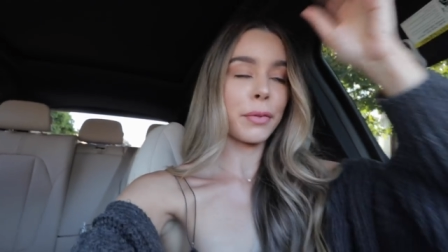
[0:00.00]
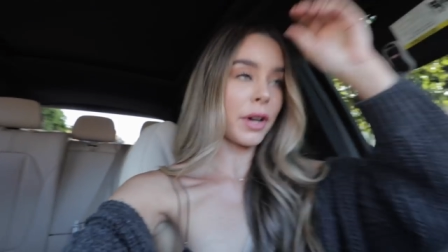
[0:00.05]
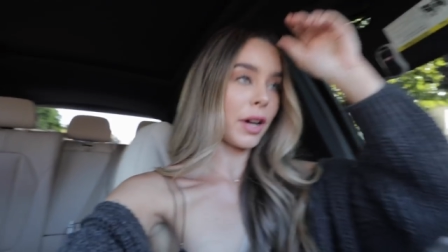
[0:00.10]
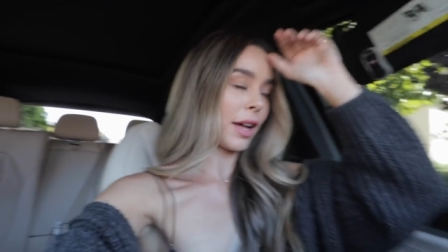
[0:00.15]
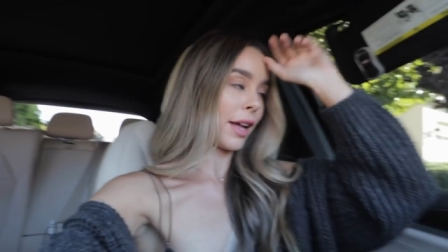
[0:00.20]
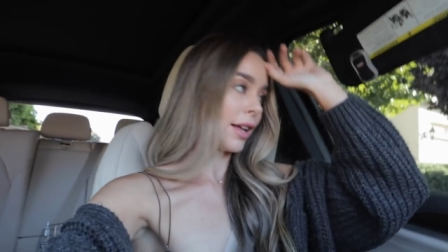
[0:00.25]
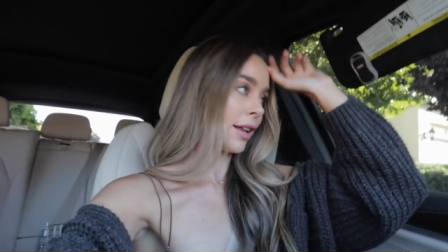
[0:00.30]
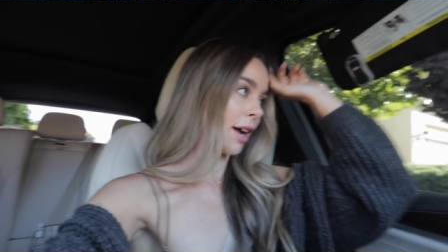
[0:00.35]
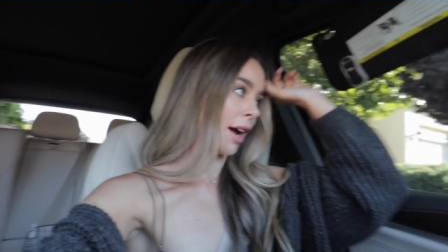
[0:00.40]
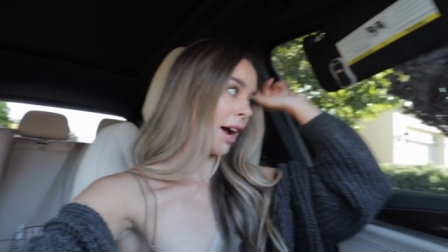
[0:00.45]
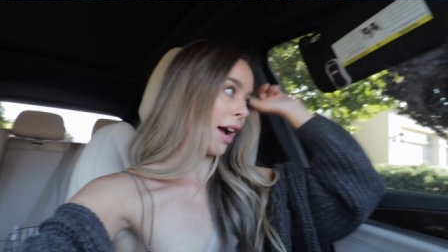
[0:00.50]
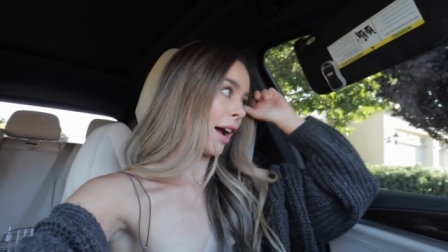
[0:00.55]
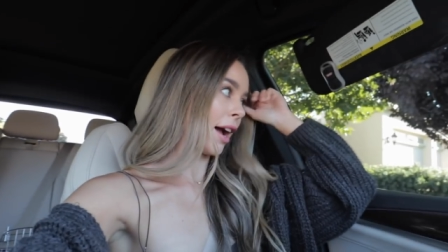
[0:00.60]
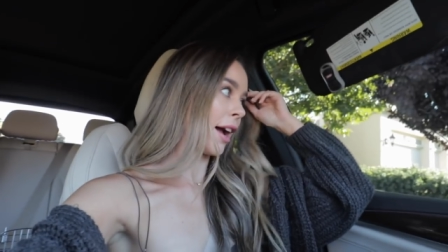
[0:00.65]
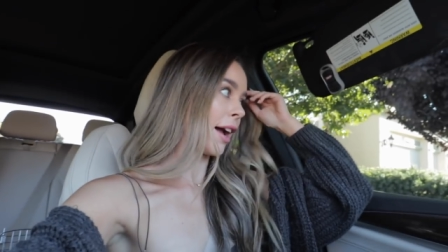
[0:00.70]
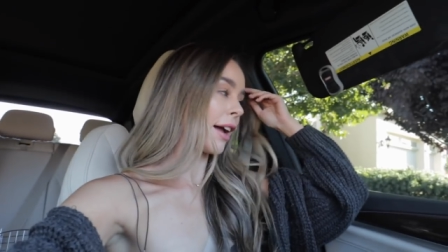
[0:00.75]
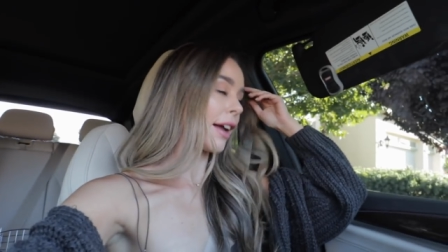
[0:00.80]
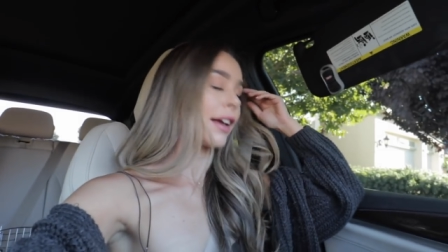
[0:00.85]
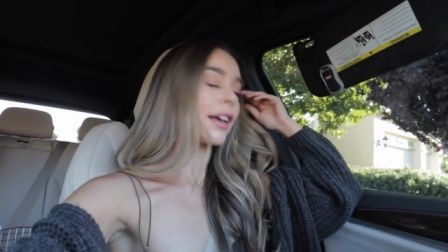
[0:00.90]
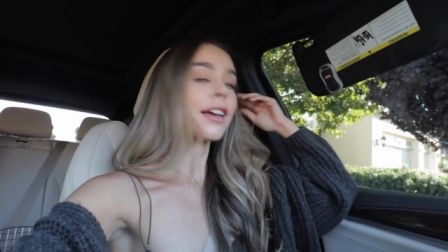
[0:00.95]
but
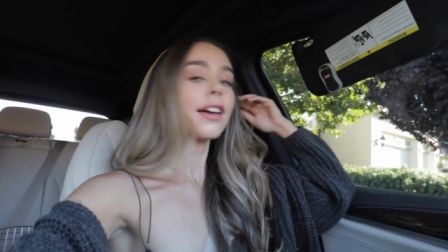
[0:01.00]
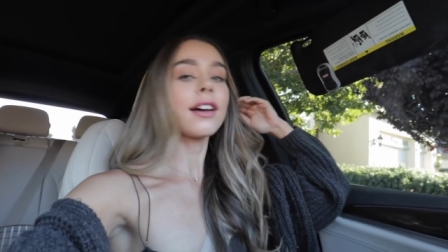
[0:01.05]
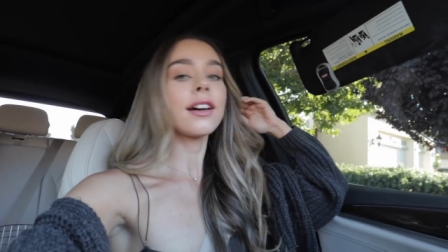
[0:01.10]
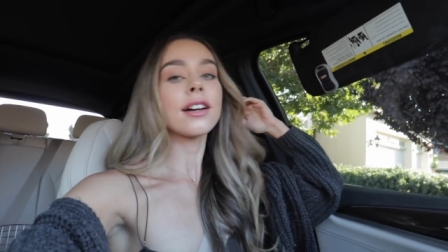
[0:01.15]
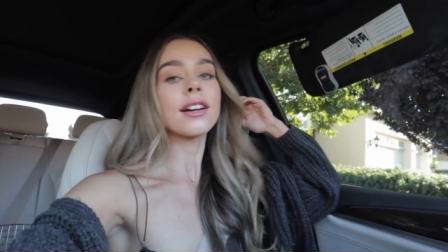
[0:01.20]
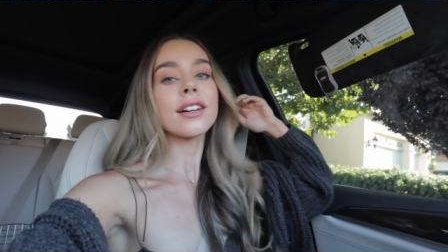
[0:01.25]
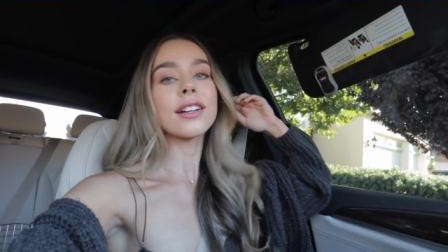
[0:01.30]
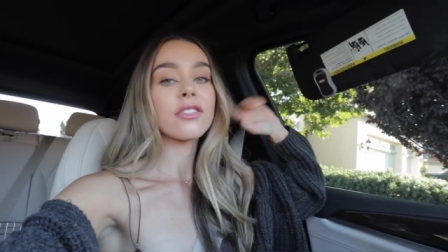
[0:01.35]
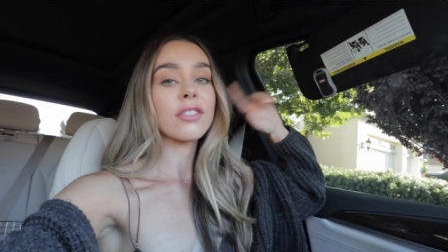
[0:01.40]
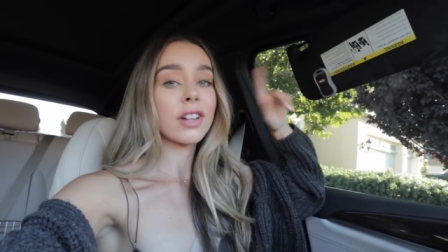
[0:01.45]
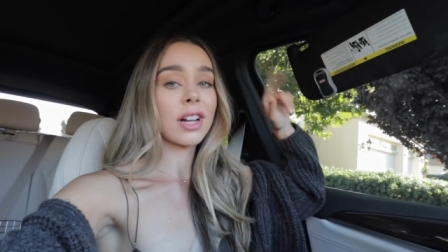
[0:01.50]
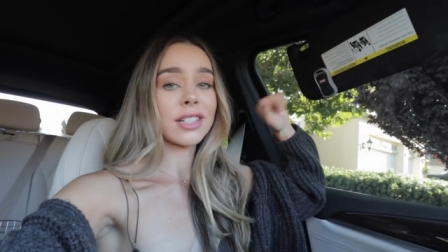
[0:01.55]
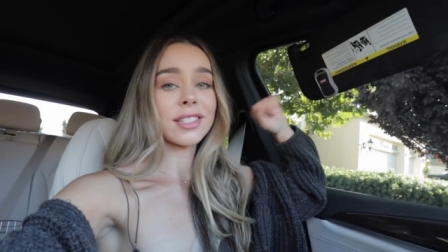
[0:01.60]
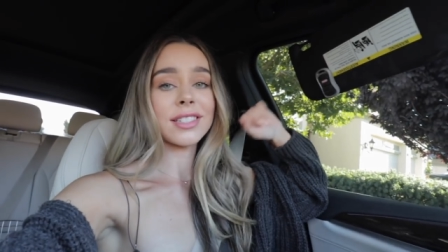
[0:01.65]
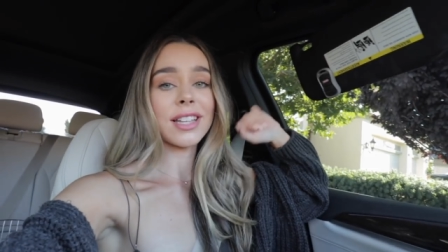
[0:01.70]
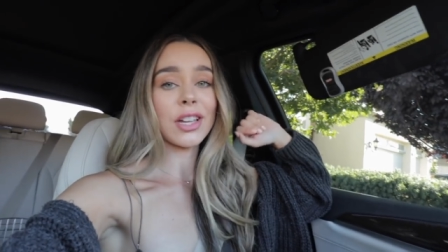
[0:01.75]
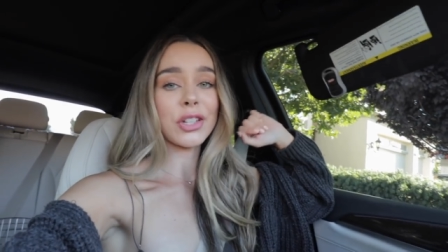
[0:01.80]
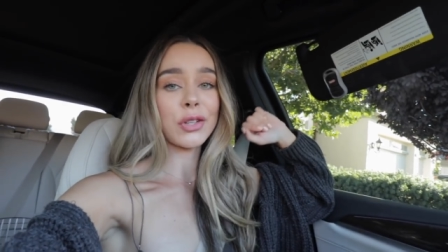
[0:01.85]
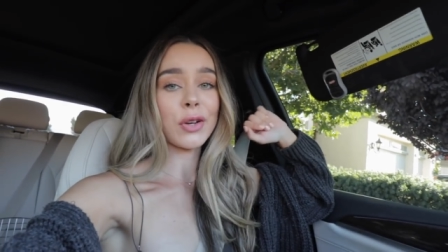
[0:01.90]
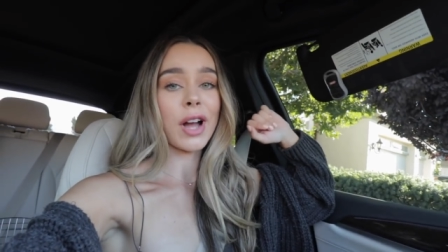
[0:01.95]
I forgot
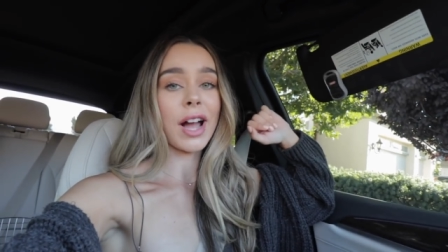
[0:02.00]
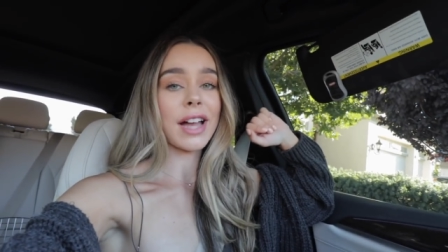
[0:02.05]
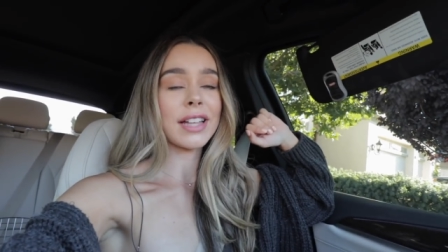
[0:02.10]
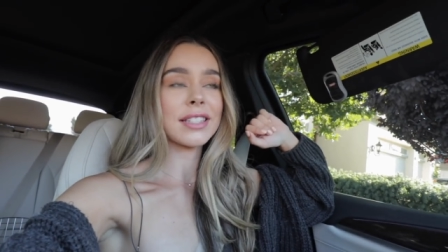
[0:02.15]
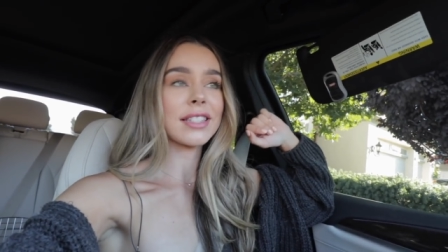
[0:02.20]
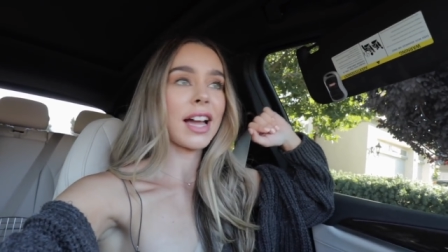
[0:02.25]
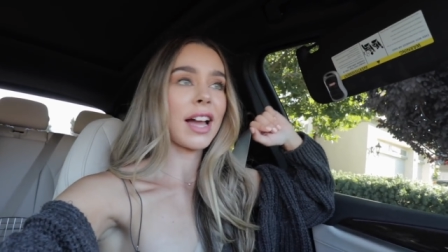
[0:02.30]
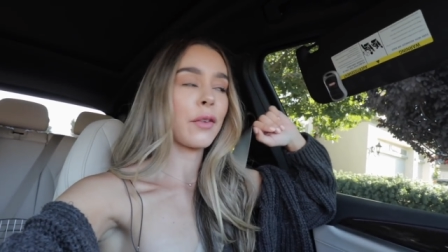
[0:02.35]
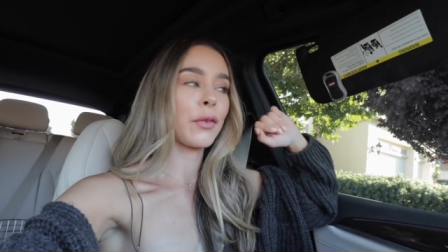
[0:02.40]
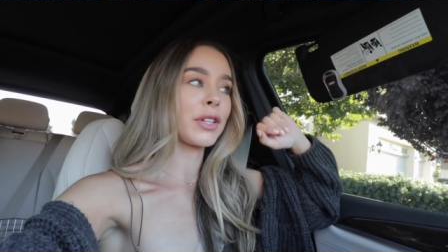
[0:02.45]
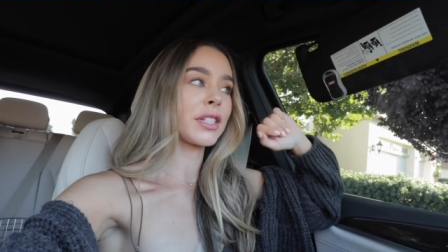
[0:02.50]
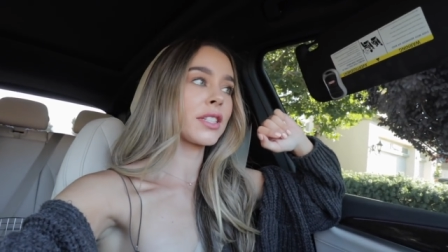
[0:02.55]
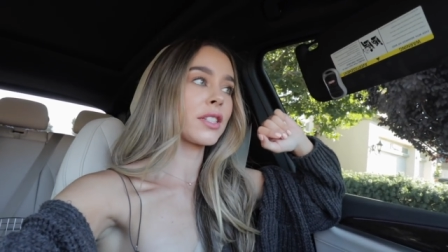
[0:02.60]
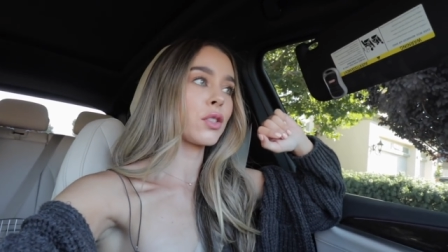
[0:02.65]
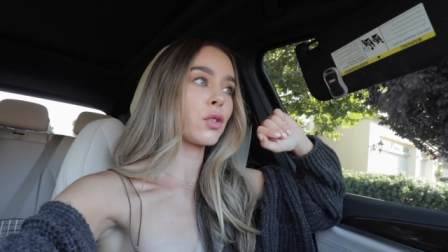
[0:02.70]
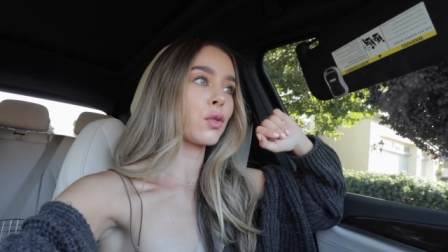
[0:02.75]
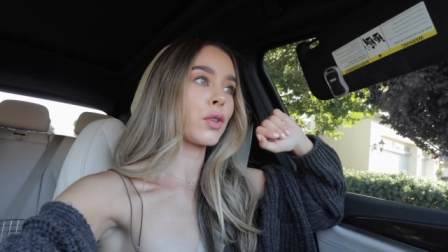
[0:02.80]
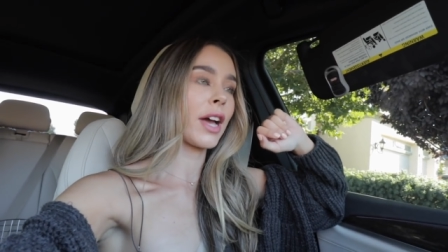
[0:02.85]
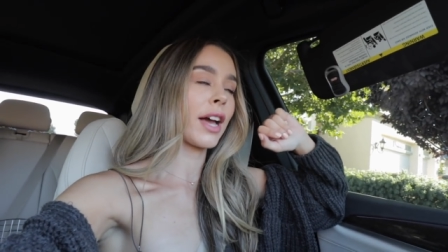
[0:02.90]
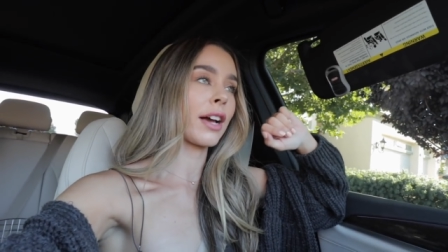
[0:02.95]
to tell you guys, I went
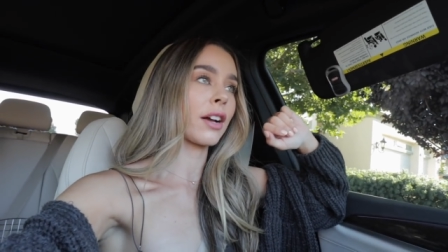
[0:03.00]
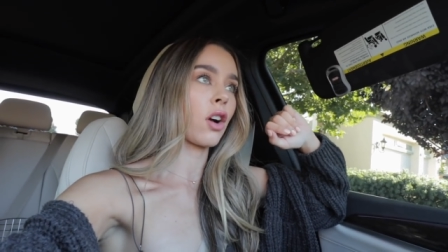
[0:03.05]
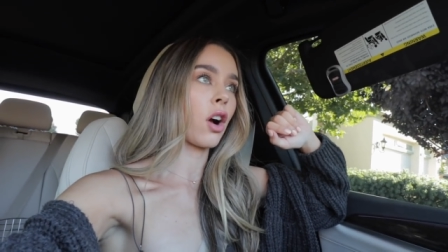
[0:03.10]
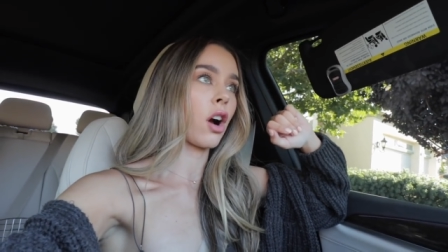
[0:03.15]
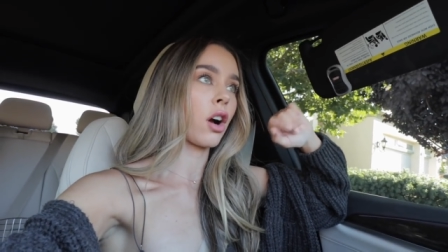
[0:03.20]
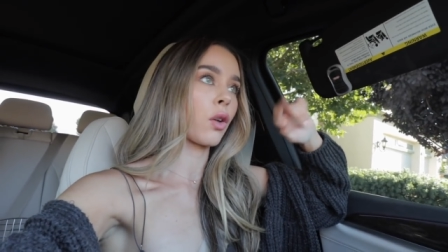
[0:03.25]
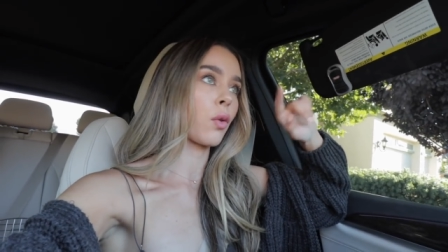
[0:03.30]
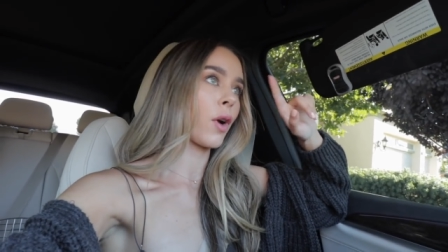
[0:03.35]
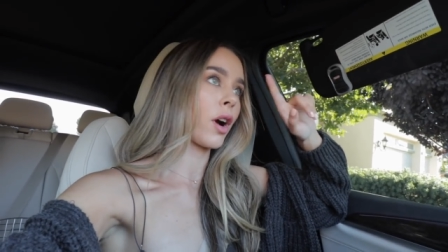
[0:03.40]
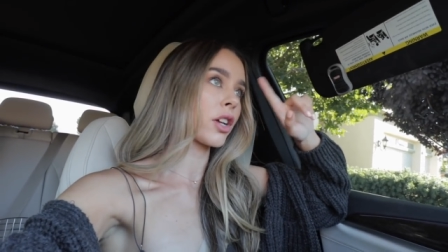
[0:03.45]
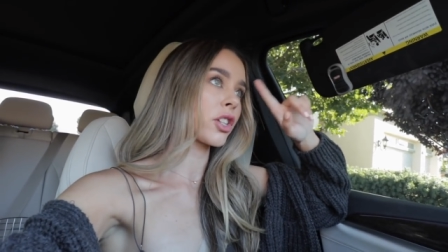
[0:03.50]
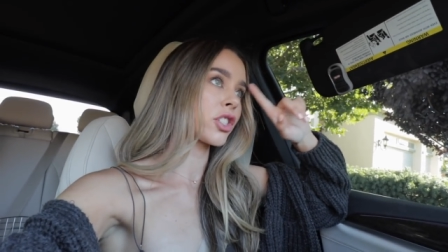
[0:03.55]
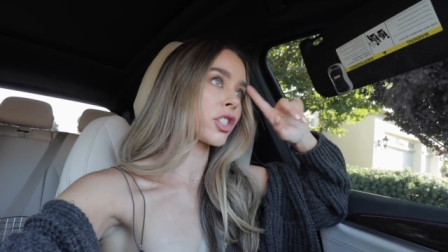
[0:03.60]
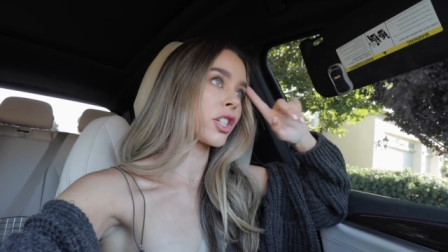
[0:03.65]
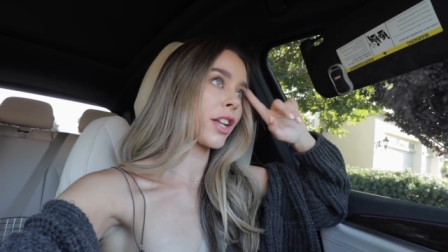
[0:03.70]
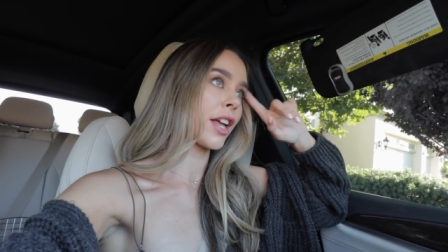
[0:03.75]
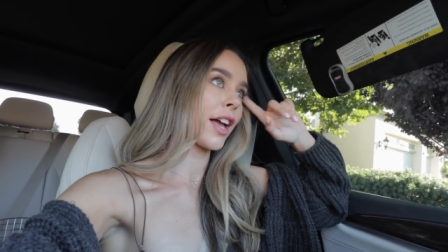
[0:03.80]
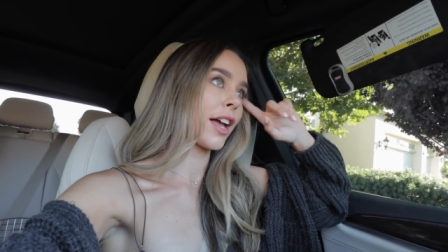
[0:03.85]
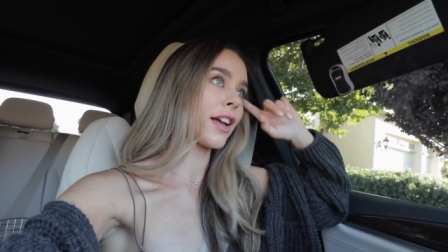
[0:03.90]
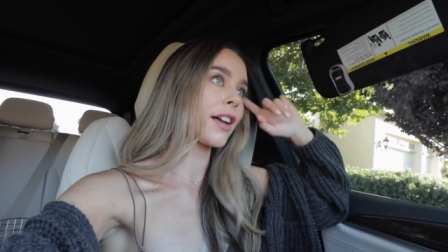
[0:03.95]
to get a car wash
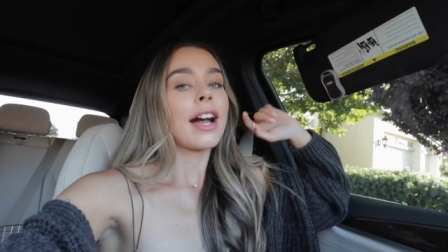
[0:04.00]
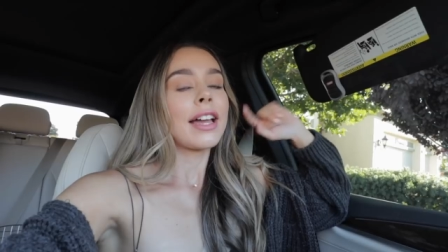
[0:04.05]
today.